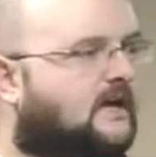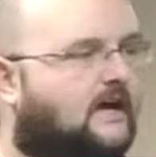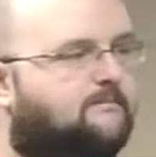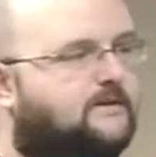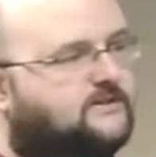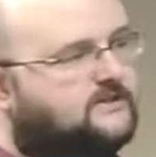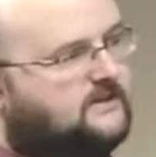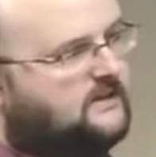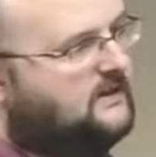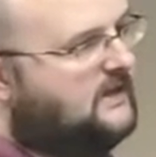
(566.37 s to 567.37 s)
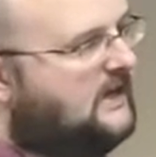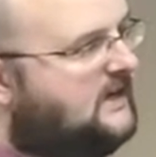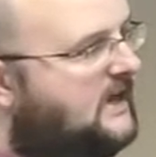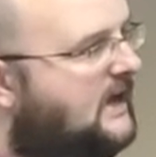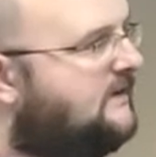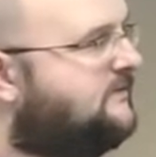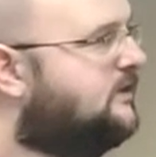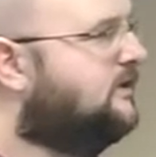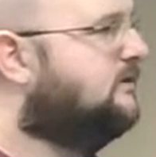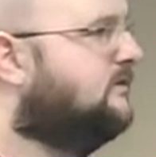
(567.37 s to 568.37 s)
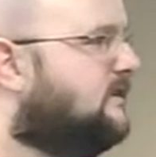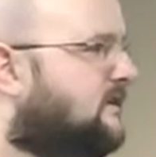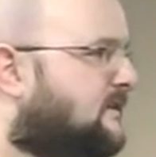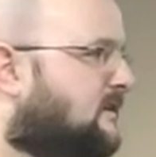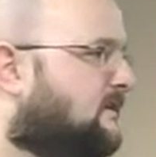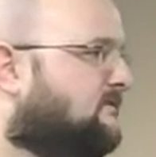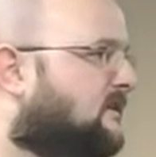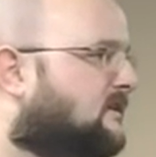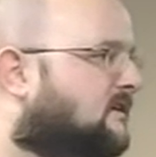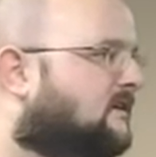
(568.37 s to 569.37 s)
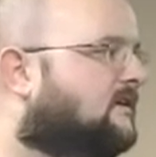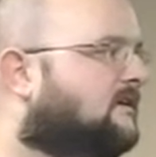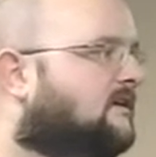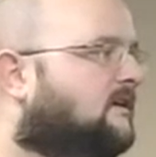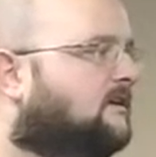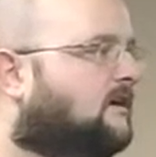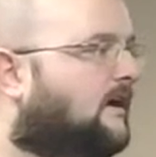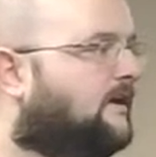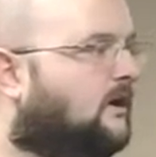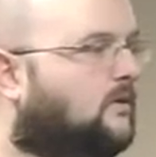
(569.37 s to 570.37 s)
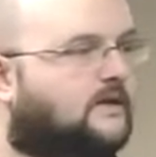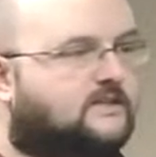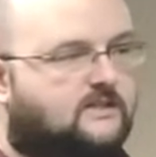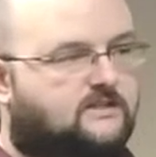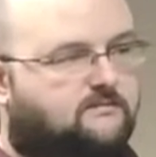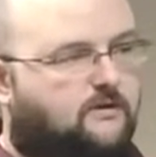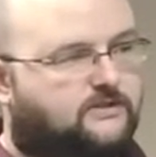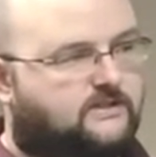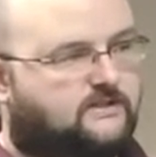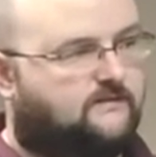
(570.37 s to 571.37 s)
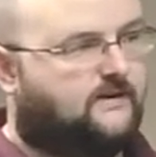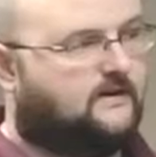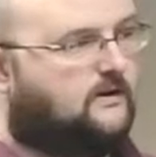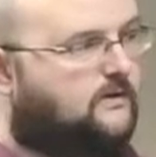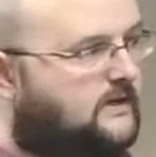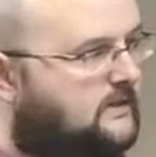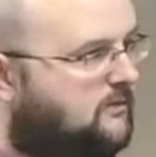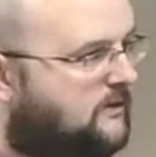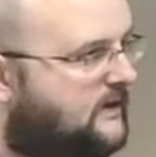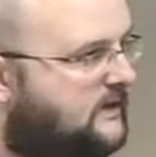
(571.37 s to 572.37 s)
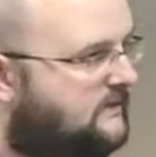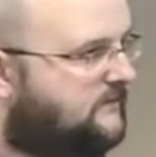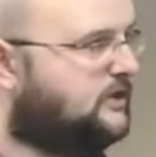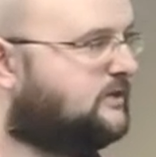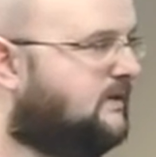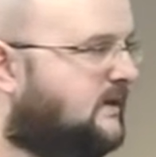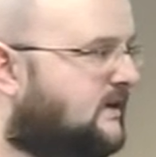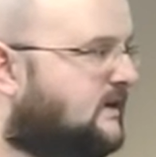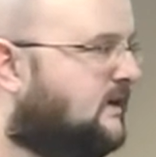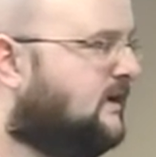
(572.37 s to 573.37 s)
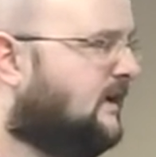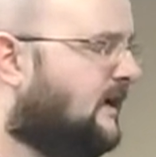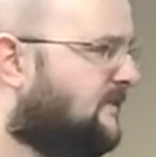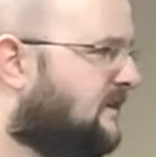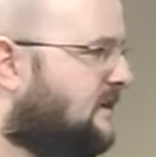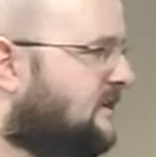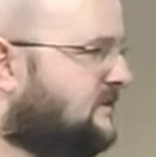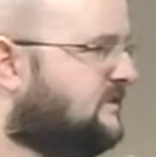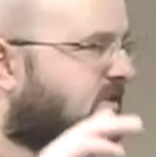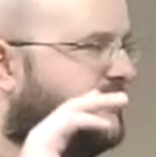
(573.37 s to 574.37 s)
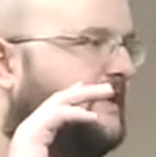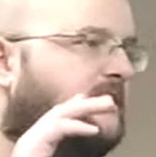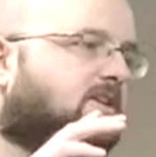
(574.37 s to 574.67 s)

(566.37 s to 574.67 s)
happens in the late afternoon, in the evening. God always sends Moses to Pharaoh in the morning in the first plague. And then as the sun is